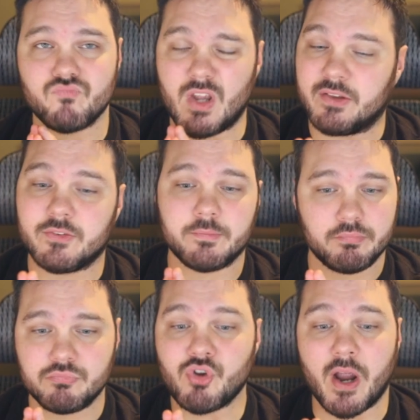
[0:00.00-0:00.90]
It's
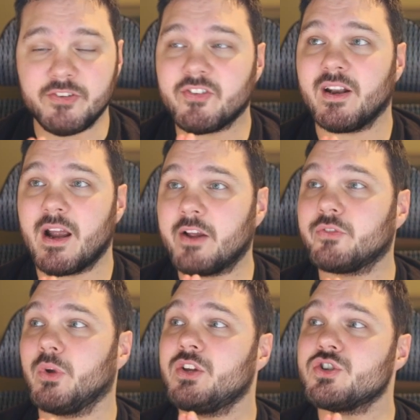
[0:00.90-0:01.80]
nice that it has
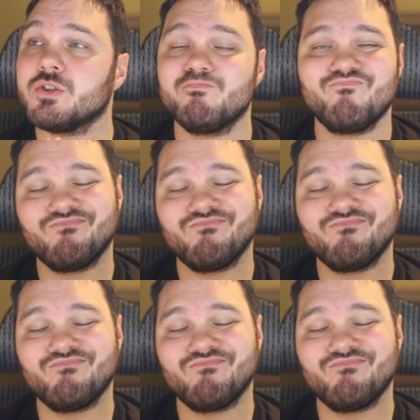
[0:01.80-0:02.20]
reach.